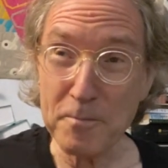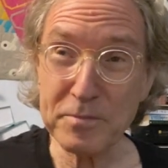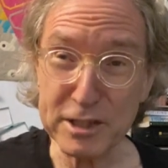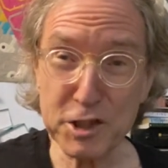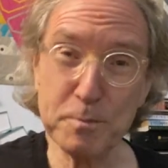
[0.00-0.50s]

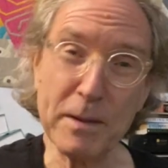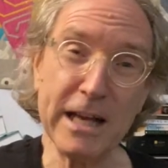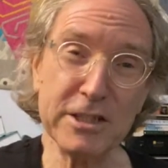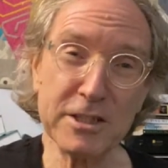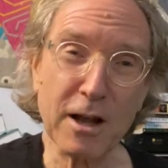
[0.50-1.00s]
The
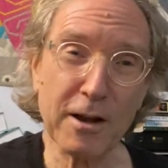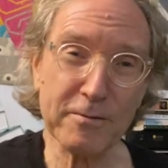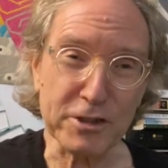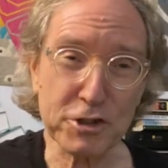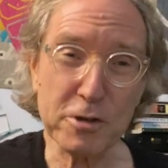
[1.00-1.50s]
space of
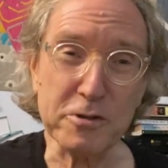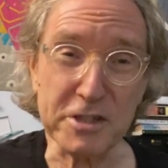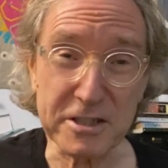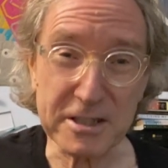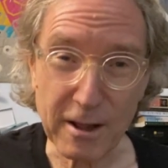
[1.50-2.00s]
the church
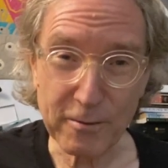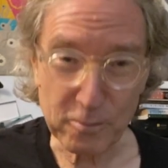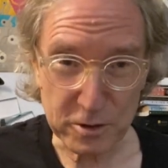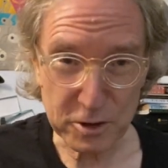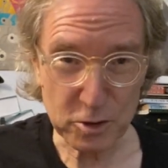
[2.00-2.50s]
itself
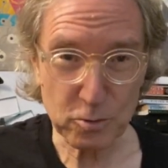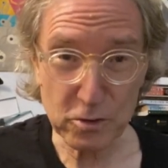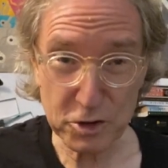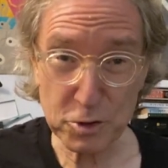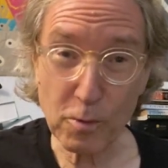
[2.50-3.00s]
was
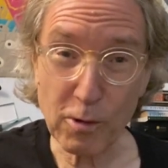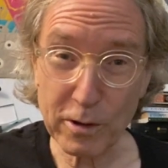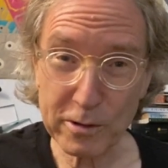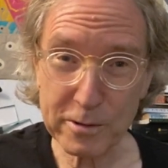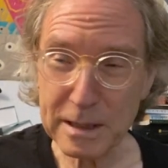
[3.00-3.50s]

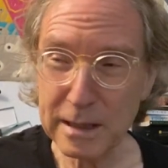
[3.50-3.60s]
smaller.